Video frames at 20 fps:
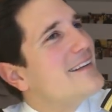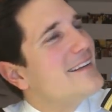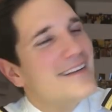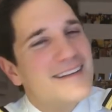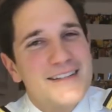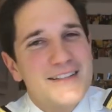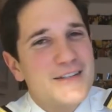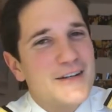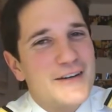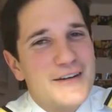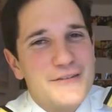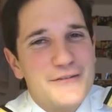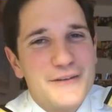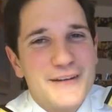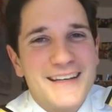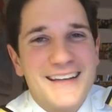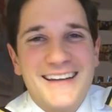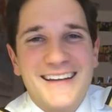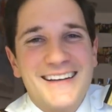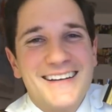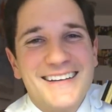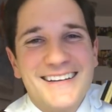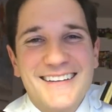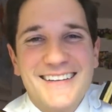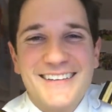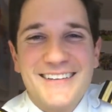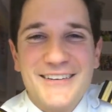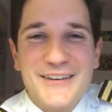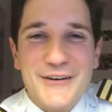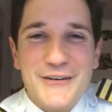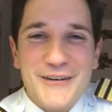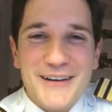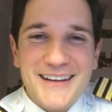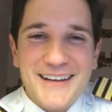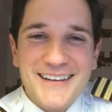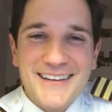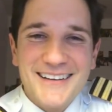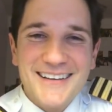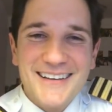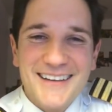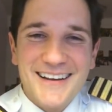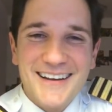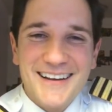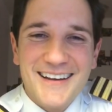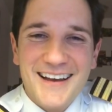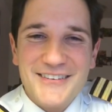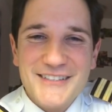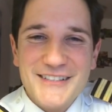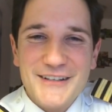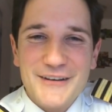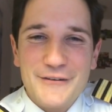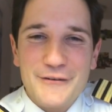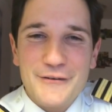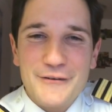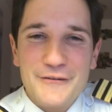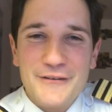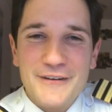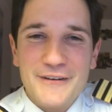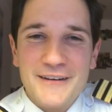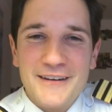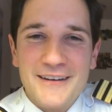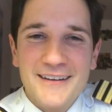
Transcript: Sorry, Finnair. No way. Have to go with Finnair.